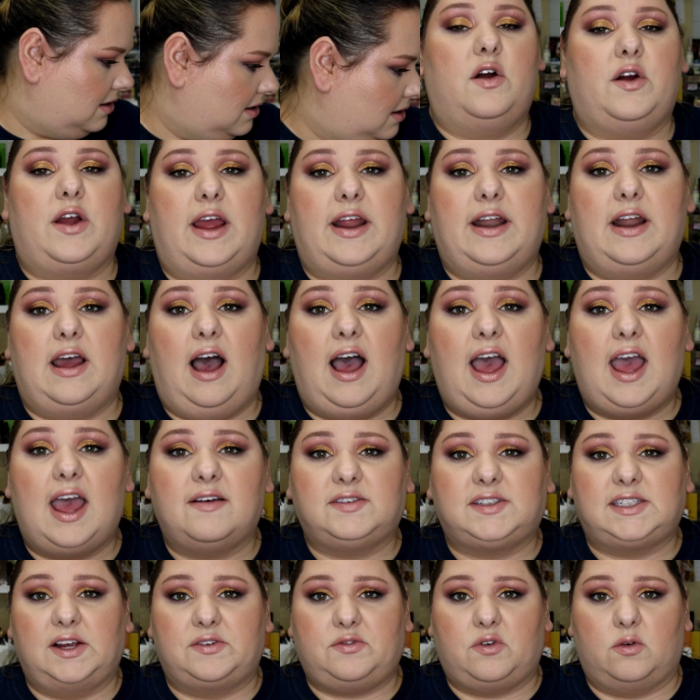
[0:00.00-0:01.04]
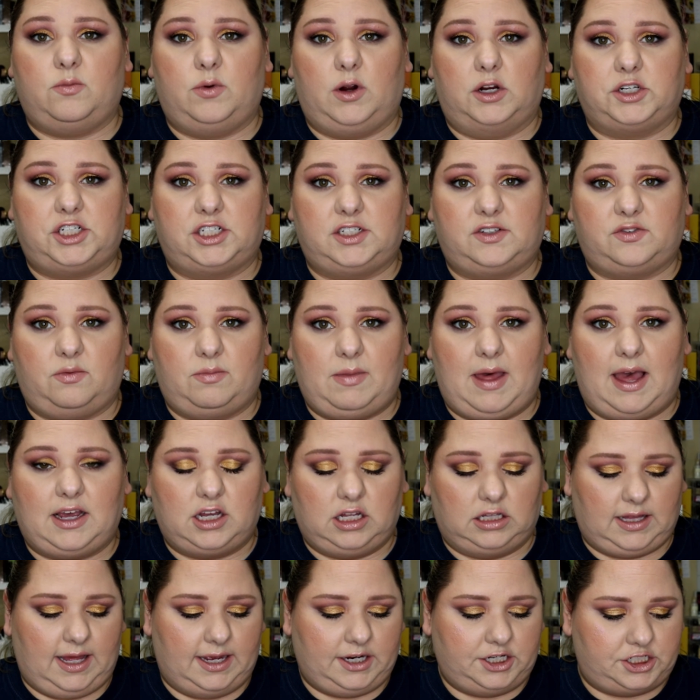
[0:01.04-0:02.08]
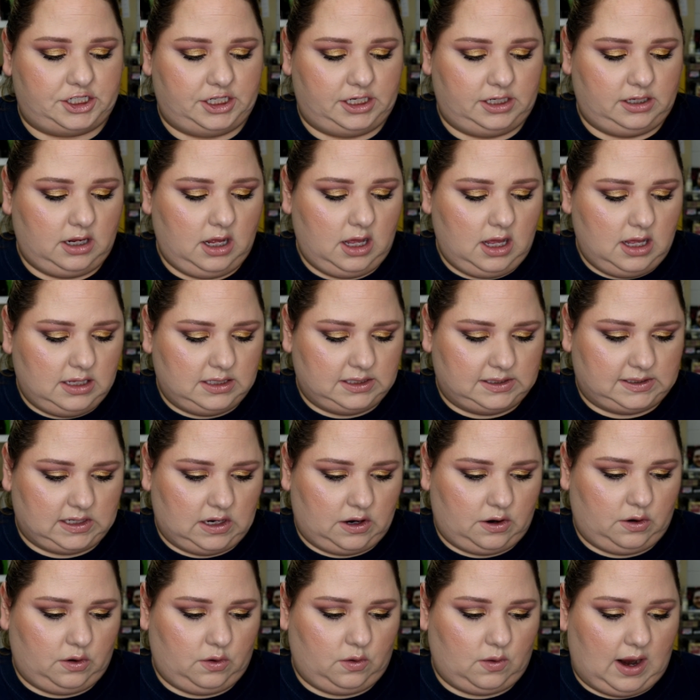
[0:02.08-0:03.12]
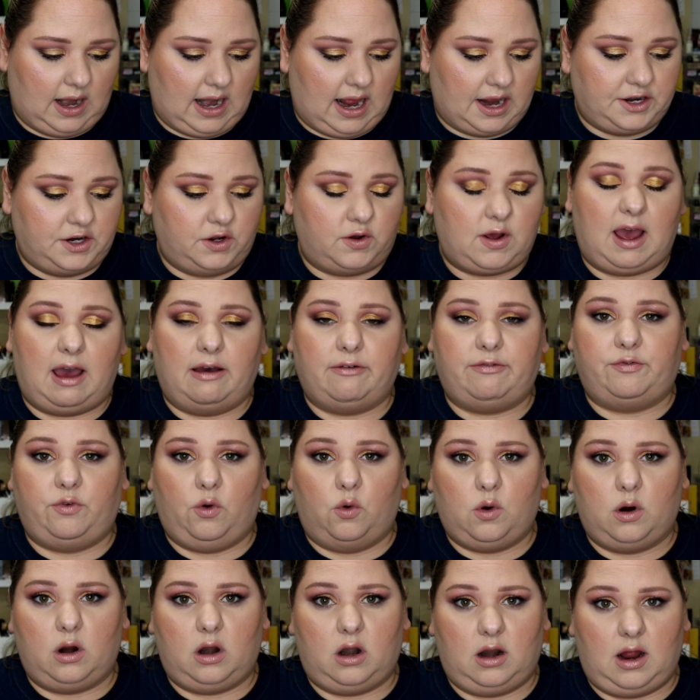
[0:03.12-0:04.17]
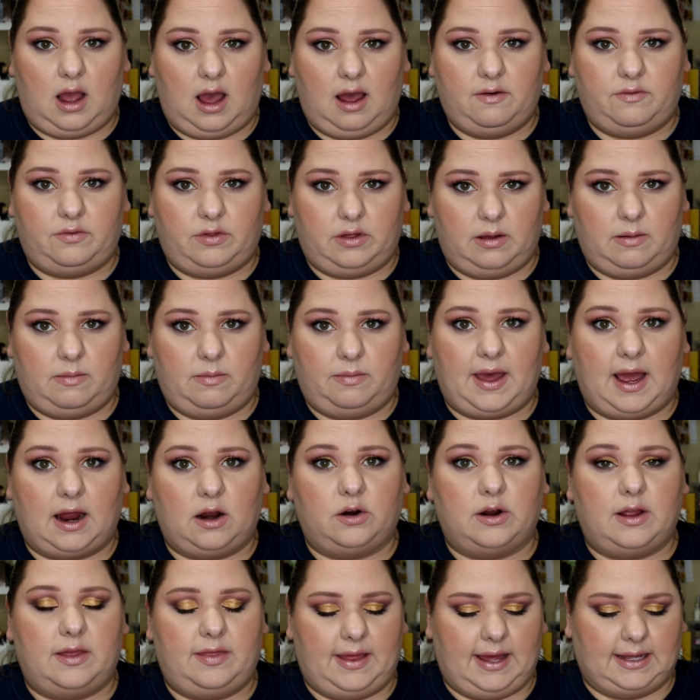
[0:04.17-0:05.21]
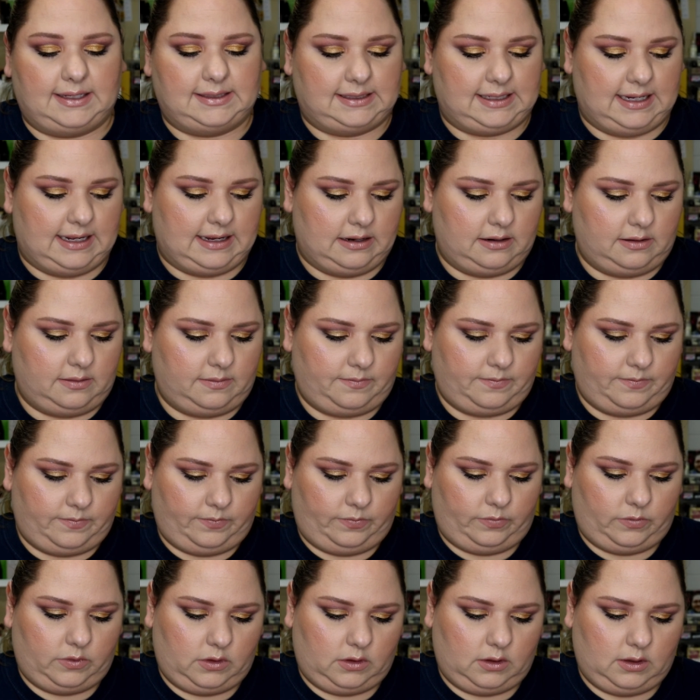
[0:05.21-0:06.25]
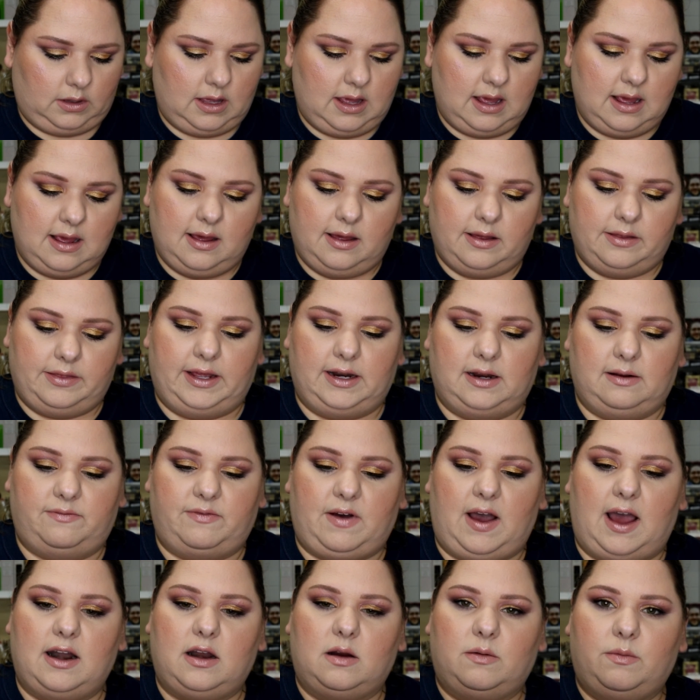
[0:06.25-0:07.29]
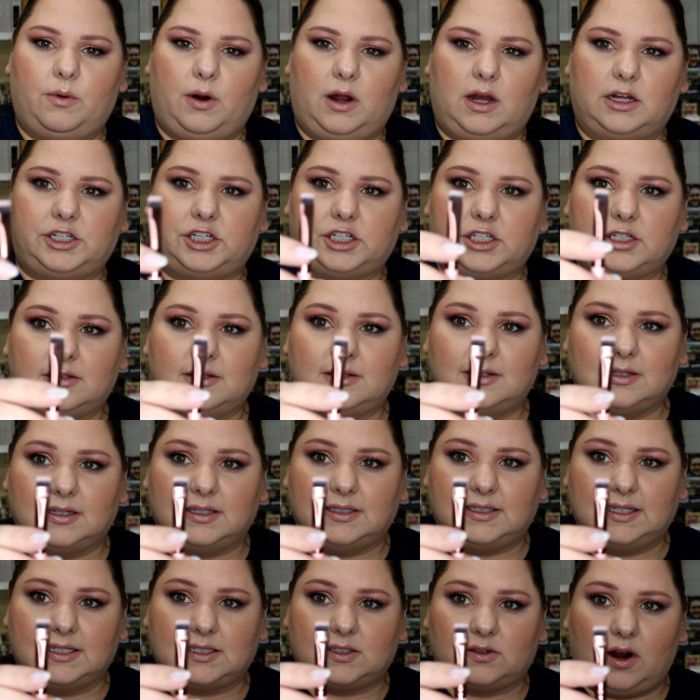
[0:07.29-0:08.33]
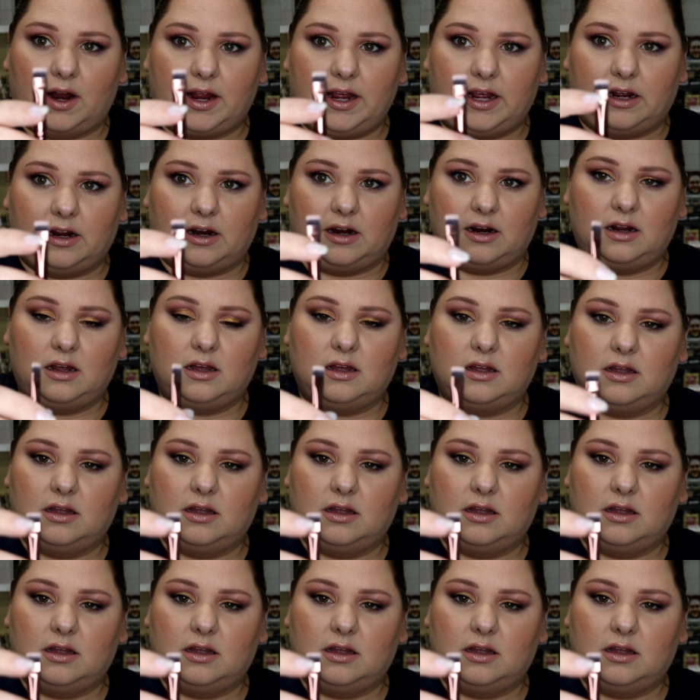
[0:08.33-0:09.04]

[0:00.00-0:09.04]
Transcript: Okay, now I have several brushes from that collection, so, and I do have 4 of them that are in that set. The definer brush is this right here.